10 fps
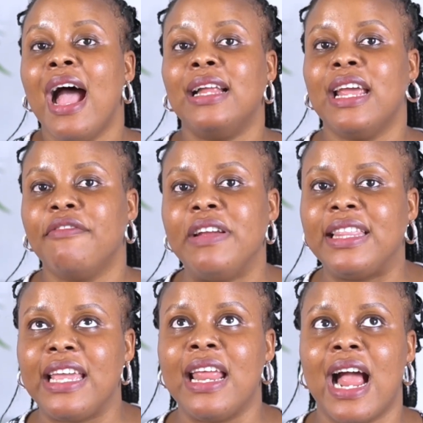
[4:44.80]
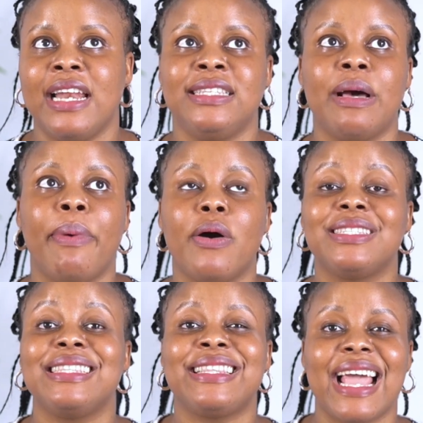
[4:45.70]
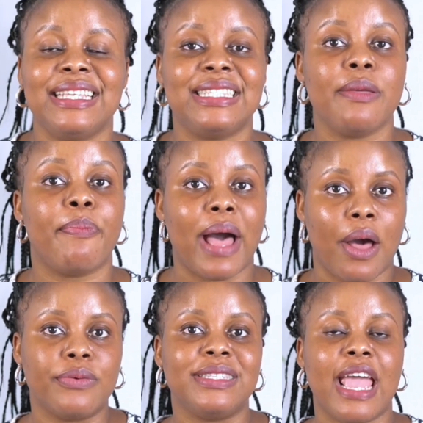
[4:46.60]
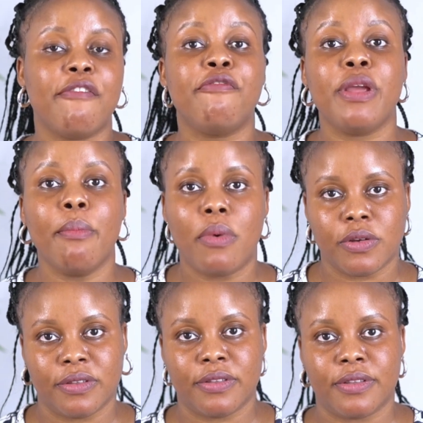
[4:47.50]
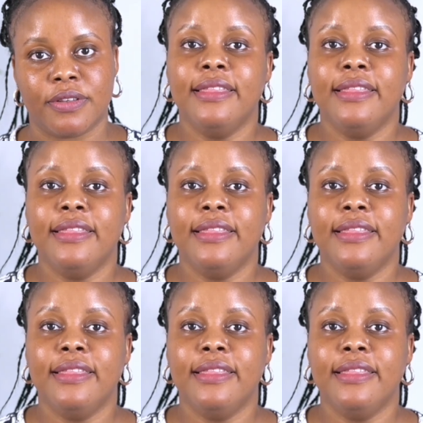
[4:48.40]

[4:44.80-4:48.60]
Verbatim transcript: and everything, and it's about £90 every month.